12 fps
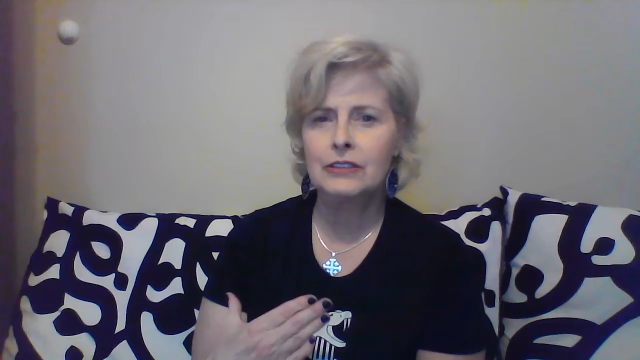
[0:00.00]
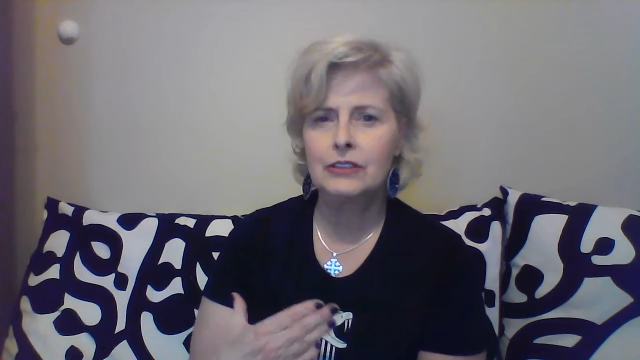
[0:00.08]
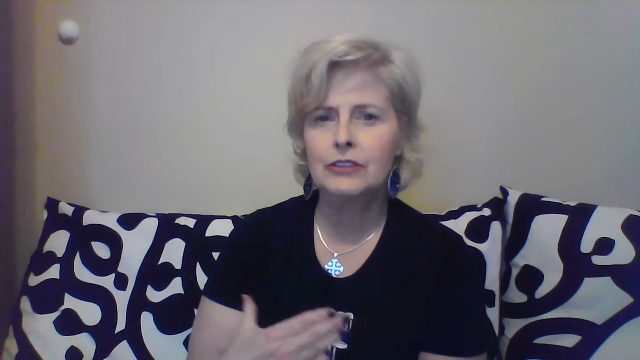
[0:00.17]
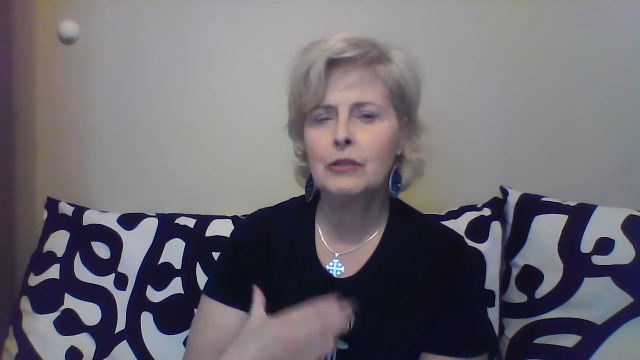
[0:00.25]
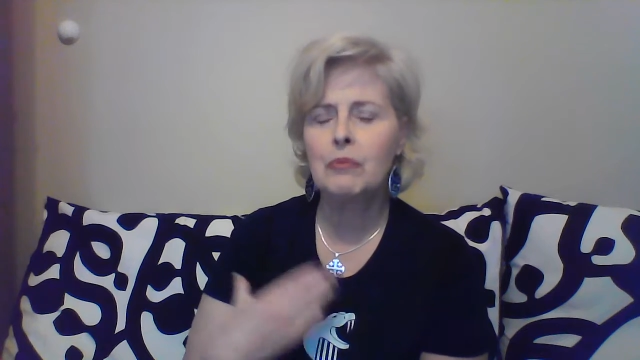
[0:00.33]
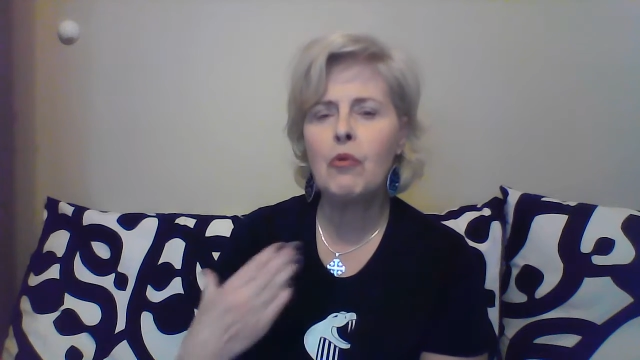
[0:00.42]

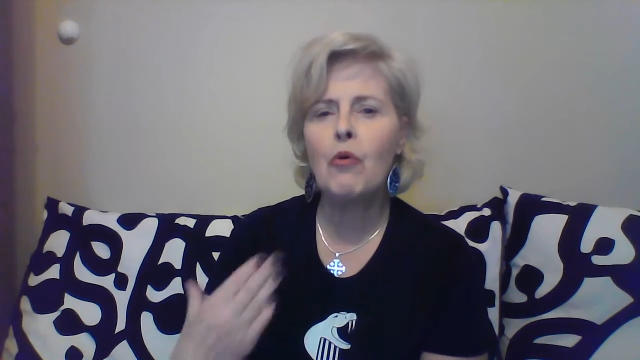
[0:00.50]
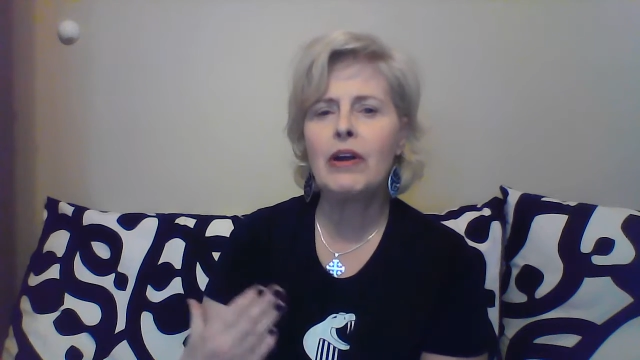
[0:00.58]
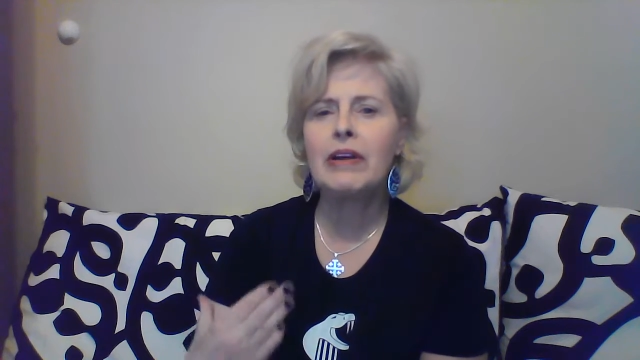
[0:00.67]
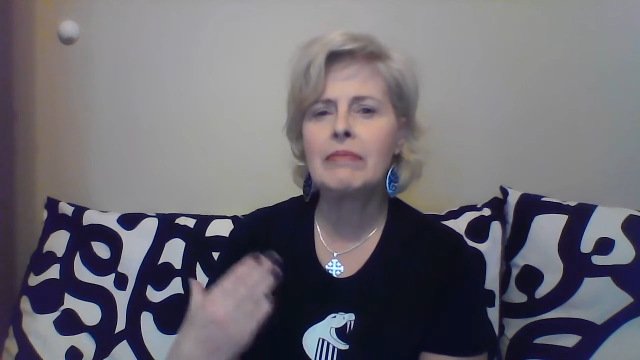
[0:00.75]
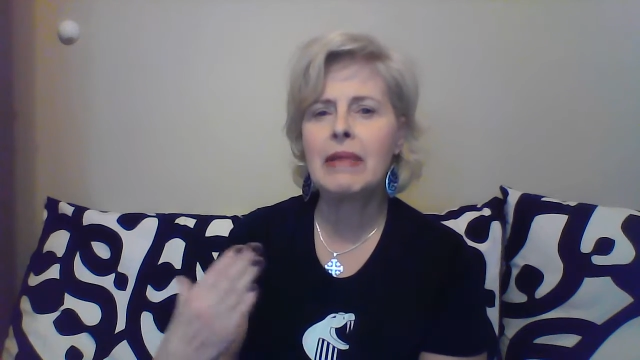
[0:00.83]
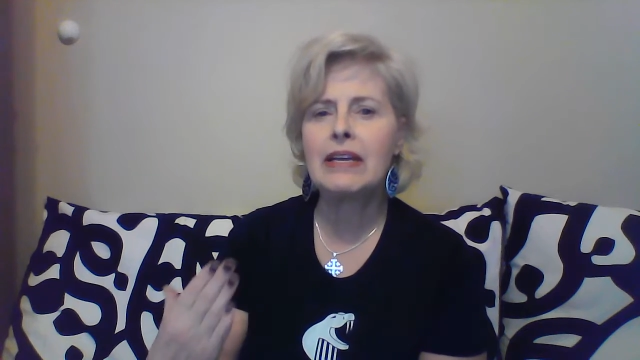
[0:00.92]
to the
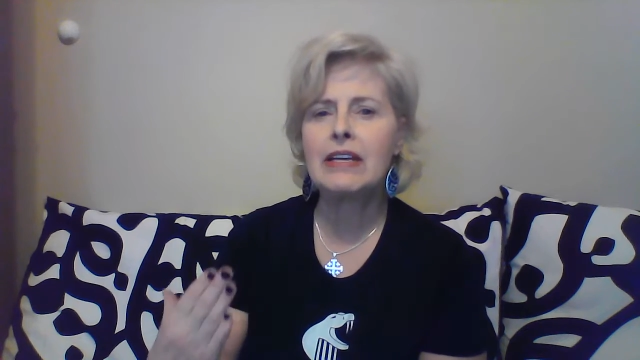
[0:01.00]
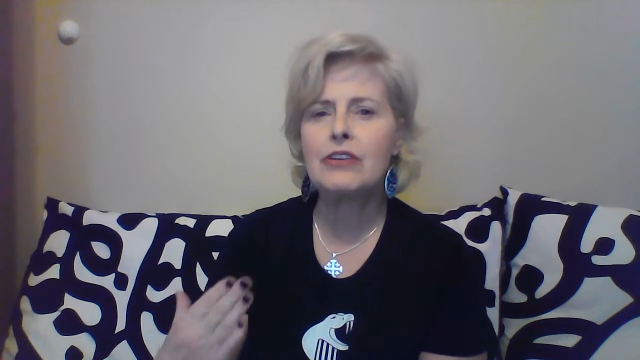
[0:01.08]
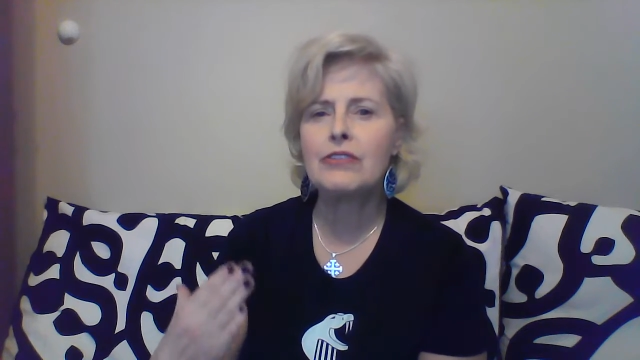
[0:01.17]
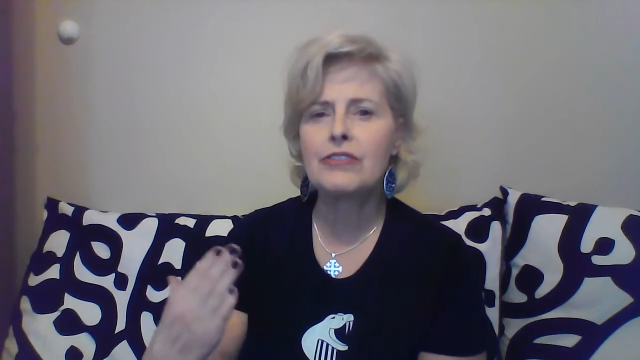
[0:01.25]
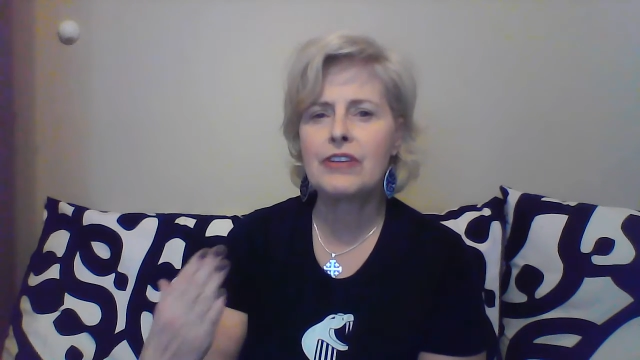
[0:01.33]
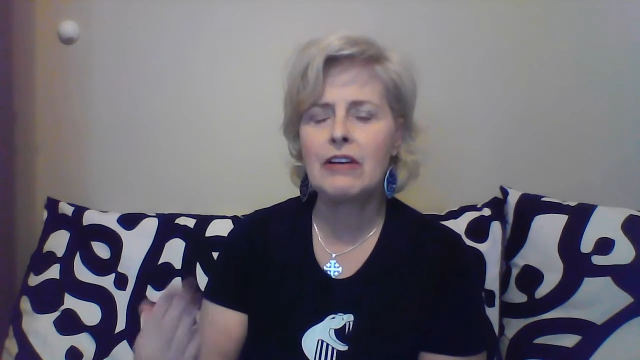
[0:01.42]
point of making
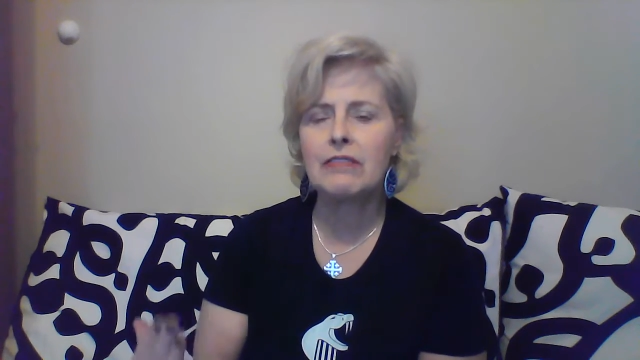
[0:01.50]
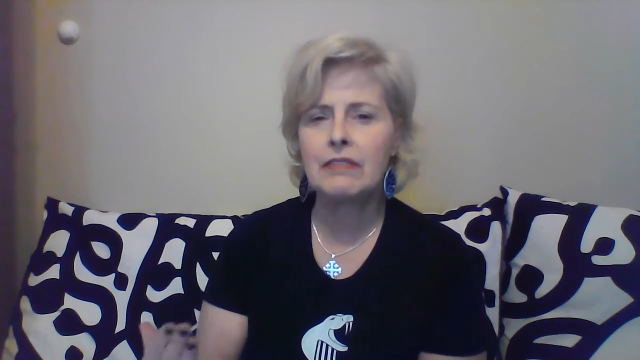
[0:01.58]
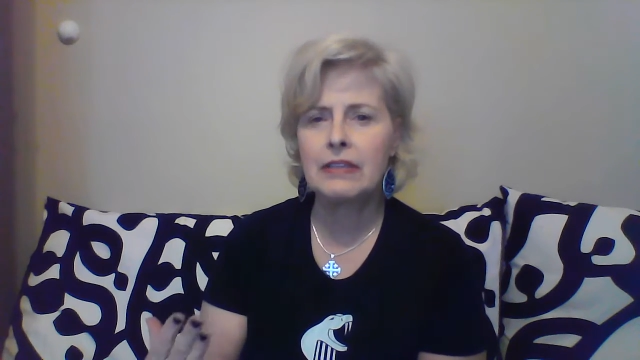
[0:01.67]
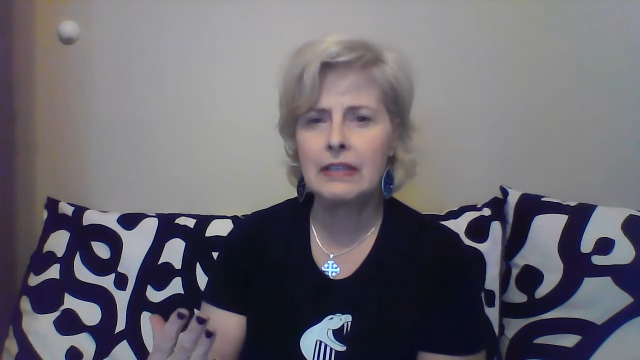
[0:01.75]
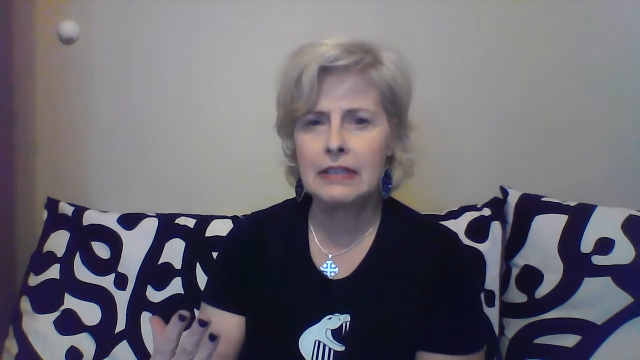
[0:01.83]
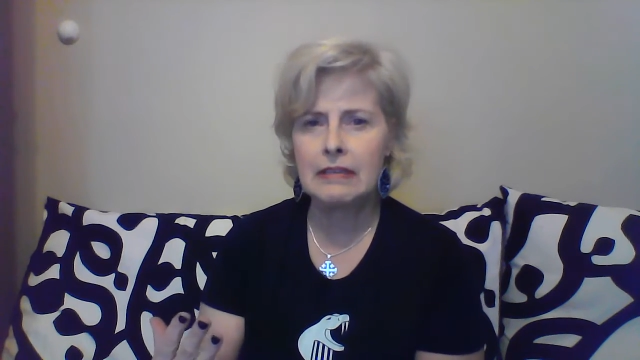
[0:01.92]
yourself
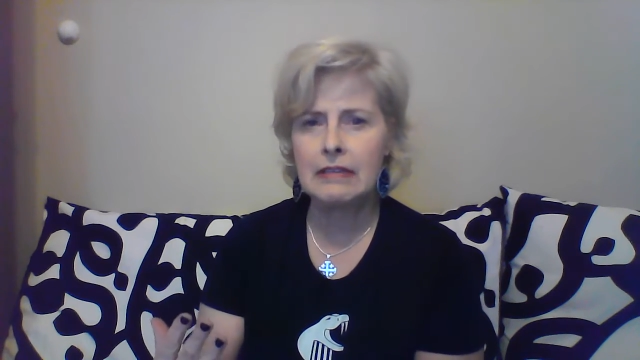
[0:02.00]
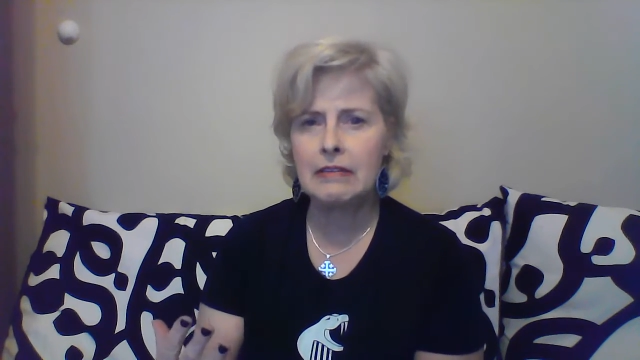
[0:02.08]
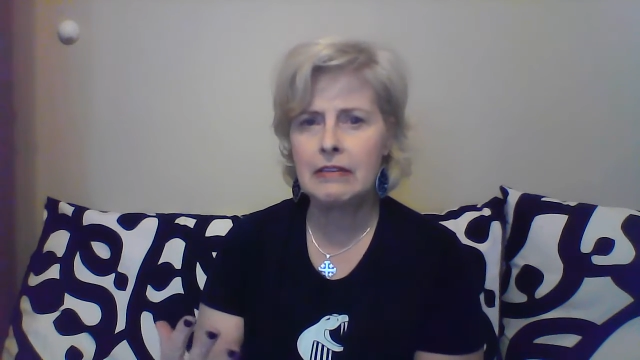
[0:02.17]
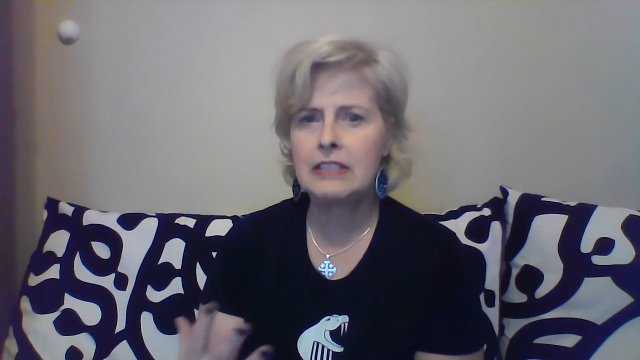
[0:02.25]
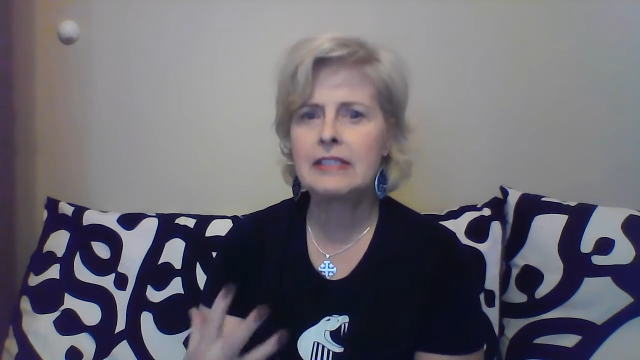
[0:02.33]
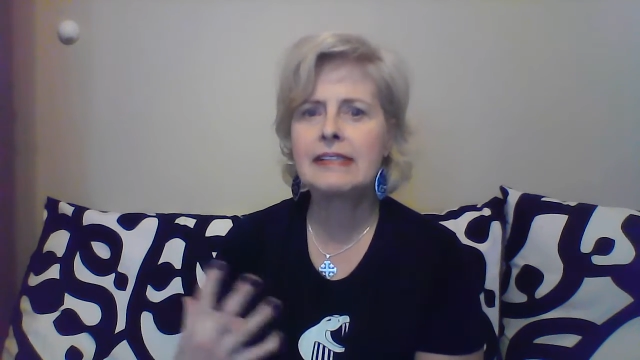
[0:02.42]

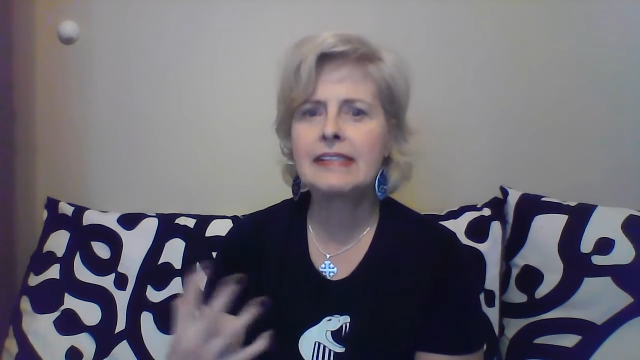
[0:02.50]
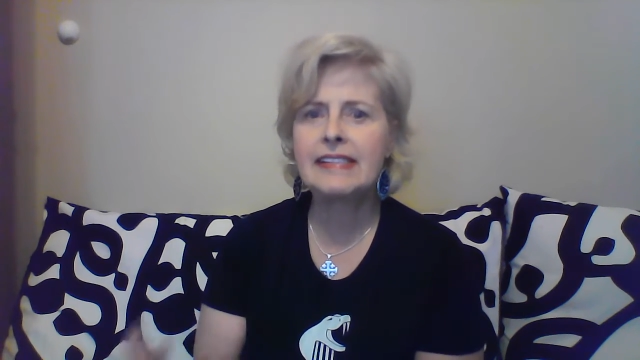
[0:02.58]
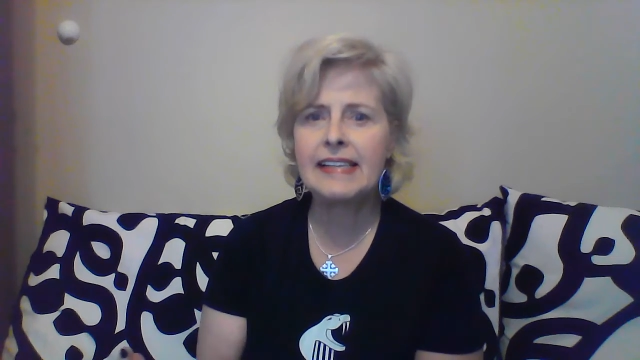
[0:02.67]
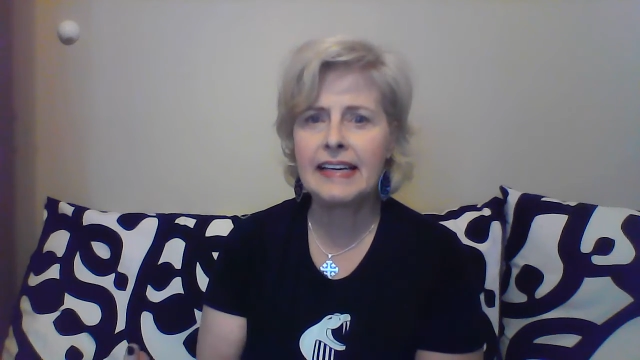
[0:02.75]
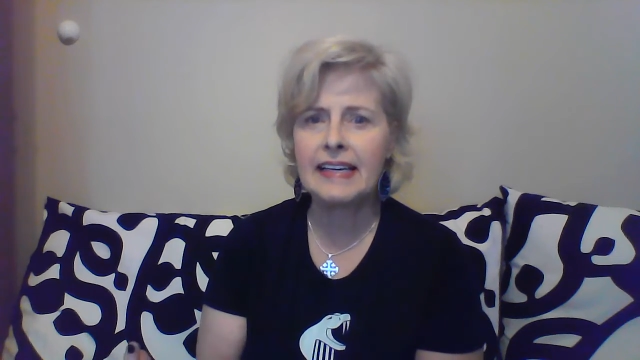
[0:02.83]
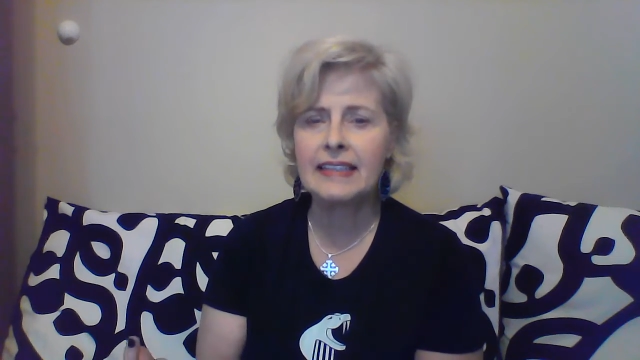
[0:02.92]

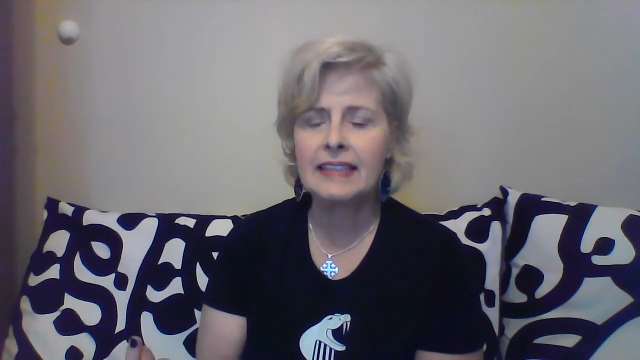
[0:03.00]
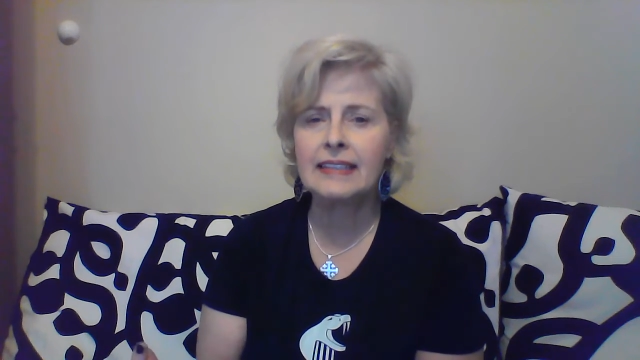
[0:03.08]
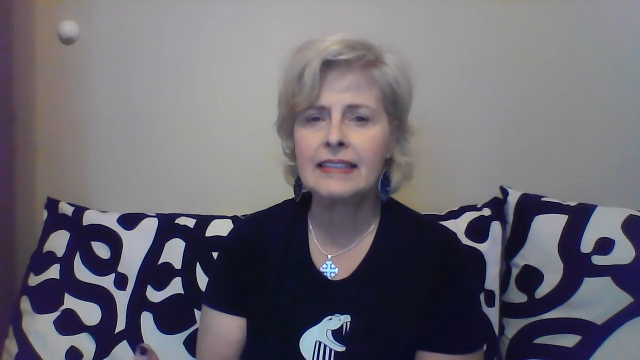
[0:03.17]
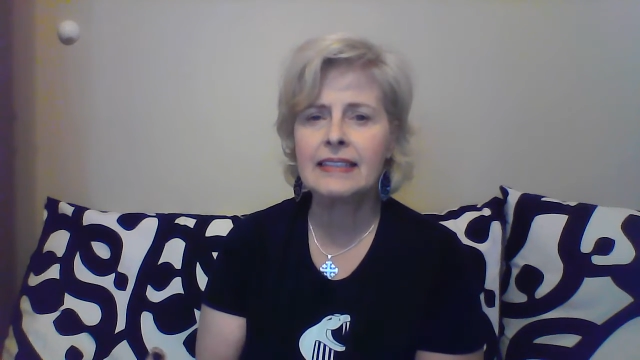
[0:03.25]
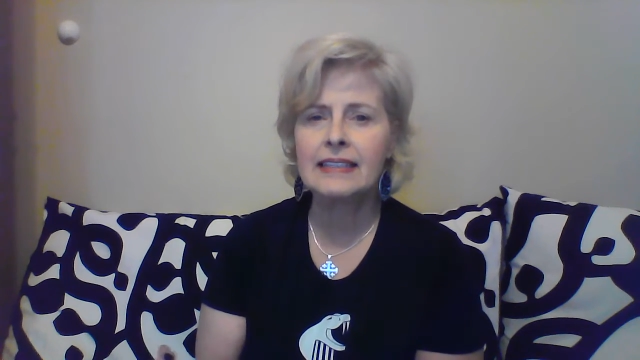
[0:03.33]
sick